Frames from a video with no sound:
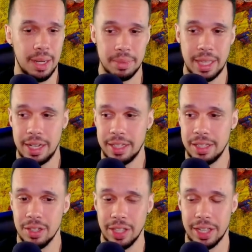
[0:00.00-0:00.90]
Getting,
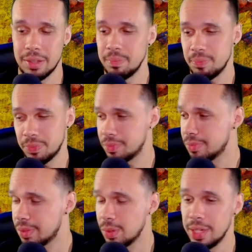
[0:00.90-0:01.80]
like
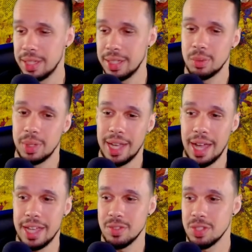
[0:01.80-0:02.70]
three
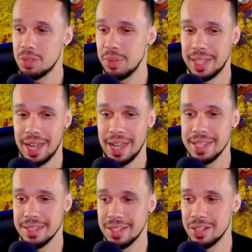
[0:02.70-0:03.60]
guys versus three
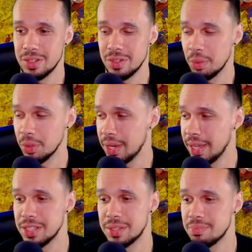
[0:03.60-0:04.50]
guys and triple threat
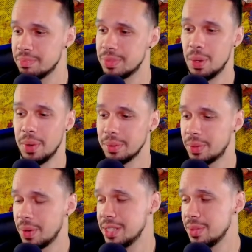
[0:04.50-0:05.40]
and just going
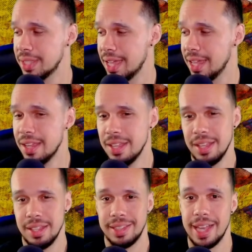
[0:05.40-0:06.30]
crazy with that.
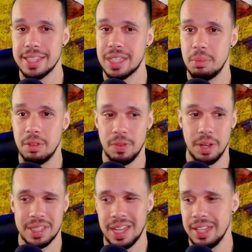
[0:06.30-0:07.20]
That's gonna be fun.
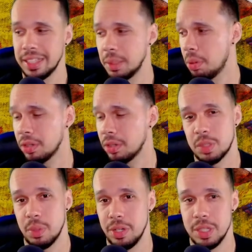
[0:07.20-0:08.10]
It's kind of like the park
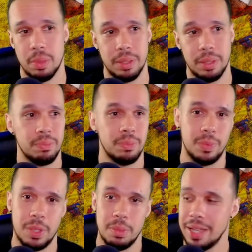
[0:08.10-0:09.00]
experience, but
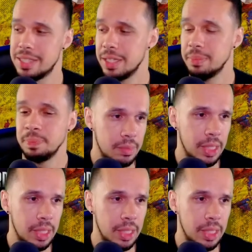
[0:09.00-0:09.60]
with my team.